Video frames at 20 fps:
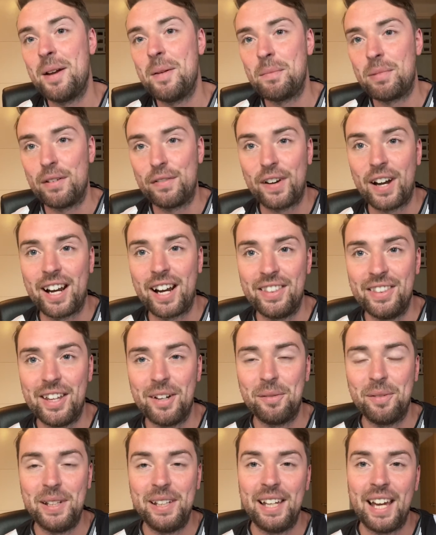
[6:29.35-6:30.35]
providing
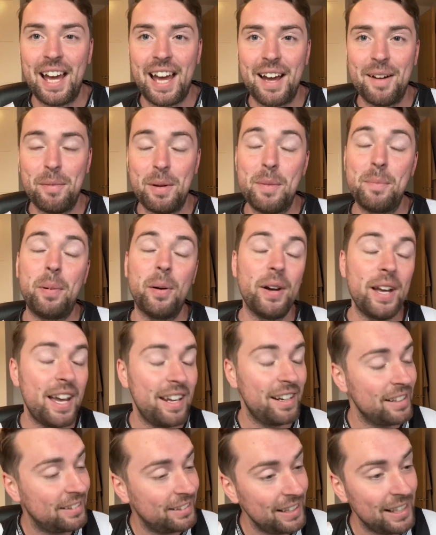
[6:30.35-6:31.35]
that we put
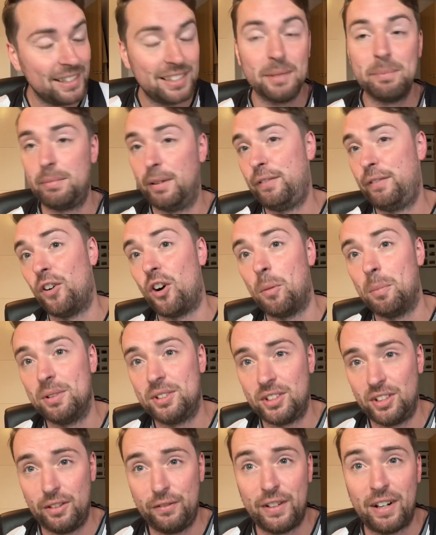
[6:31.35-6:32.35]
in a decent
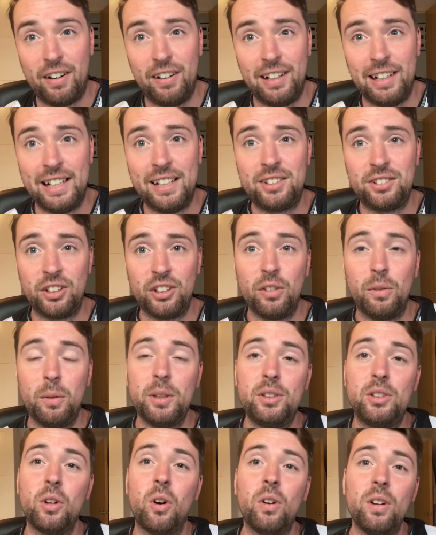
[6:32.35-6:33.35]
performance at the very least. You know, we
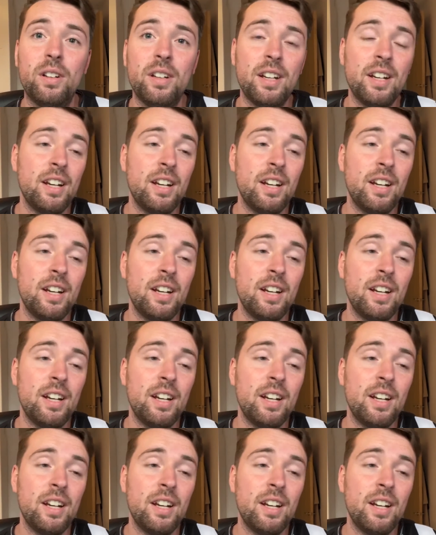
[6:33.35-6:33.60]
don't